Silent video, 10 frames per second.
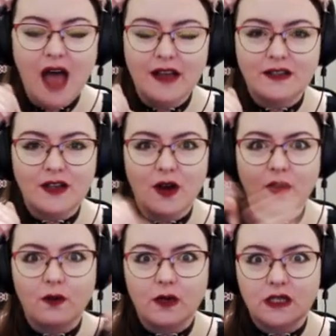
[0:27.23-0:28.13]

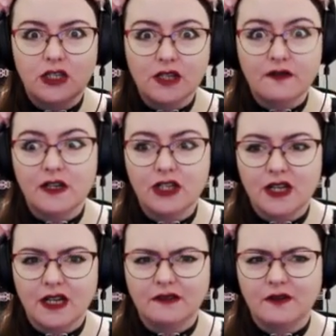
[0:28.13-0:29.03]
So we just finished
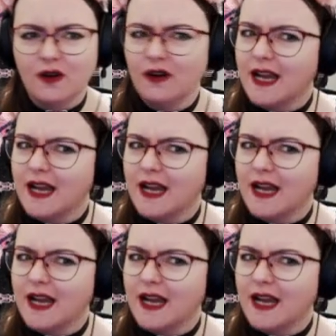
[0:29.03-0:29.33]
Act four.